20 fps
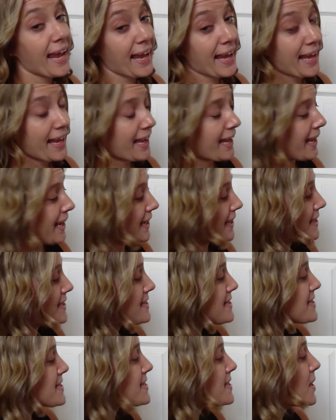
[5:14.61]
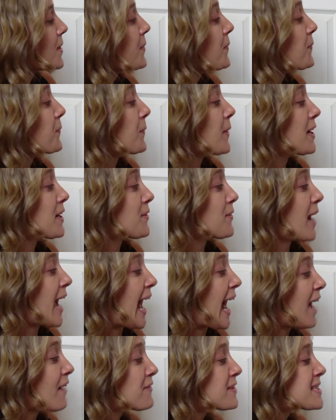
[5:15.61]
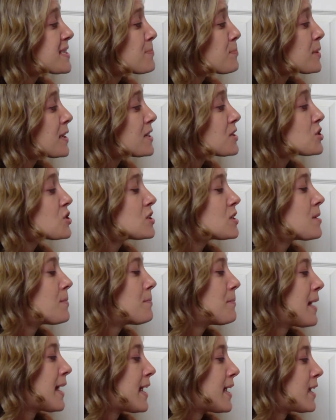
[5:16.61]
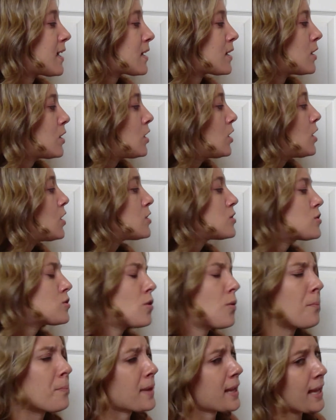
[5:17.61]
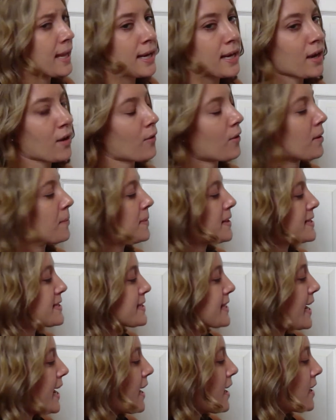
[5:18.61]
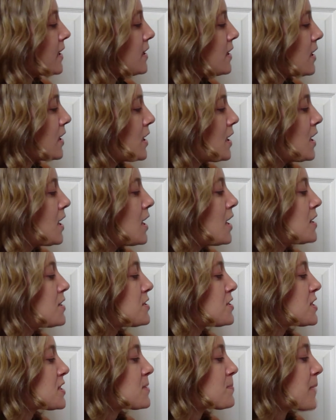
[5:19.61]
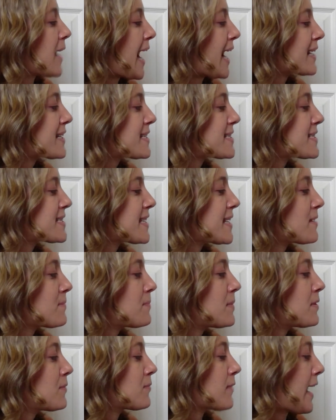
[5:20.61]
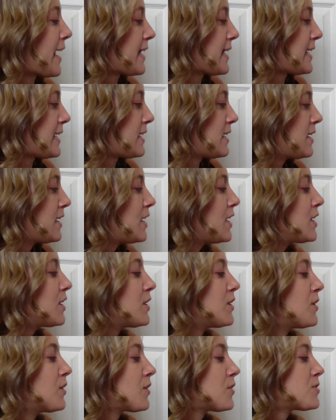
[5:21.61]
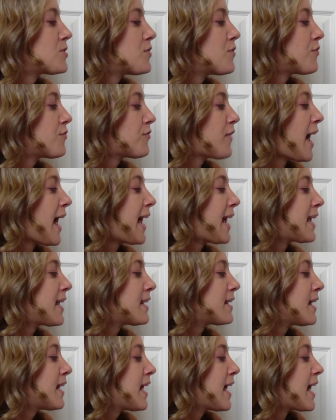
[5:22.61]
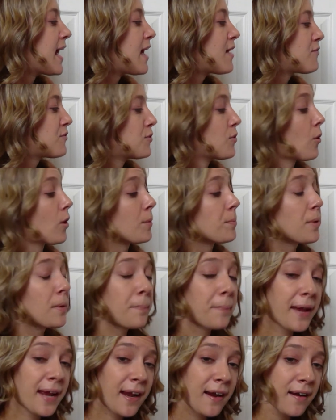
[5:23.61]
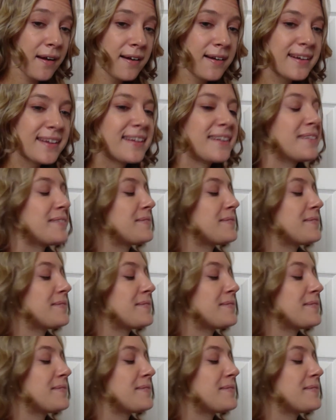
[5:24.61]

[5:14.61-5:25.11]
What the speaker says: And when you have a speech to make, don't panic or be scared. Just practice and be ready. You'll do fine if you're prepared.